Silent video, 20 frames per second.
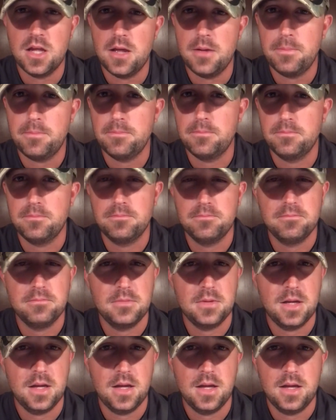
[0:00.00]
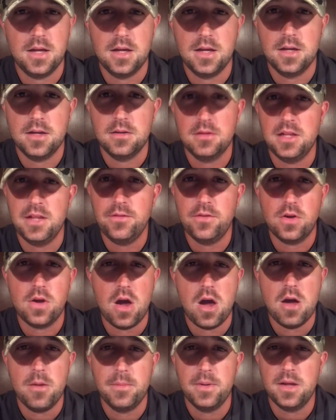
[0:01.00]
up, leave a
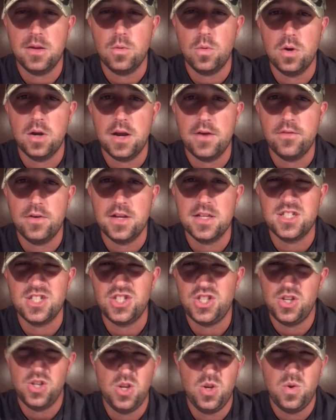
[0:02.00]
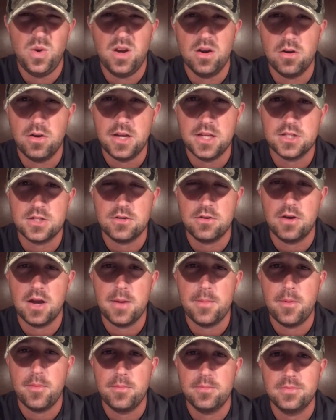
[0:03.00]
comment, whatever it is that you do here on
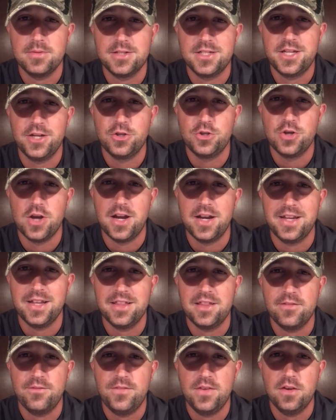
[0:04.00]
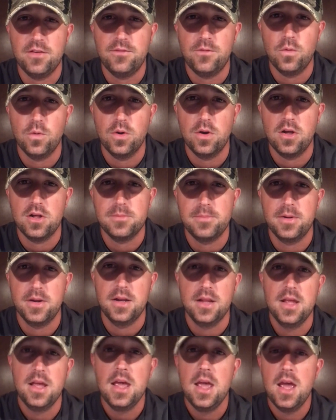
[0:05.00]
Instagram. I'm still trying to get the feel for it all.
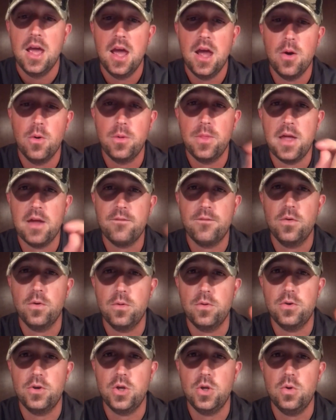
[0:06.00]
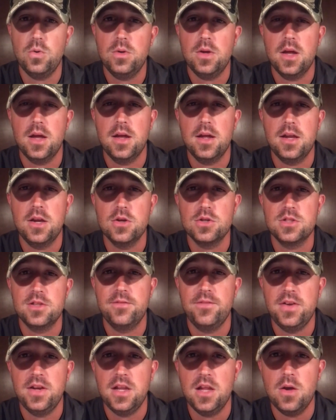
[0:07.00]
But without further ado, here's
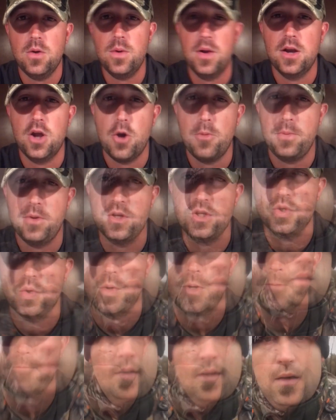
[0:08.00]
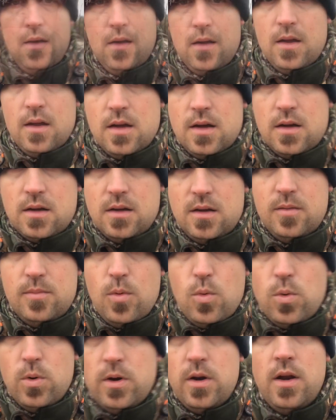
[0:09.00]
the video, and hope you enjoy. Good
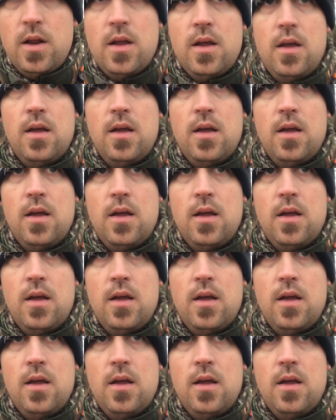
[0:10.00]
morning.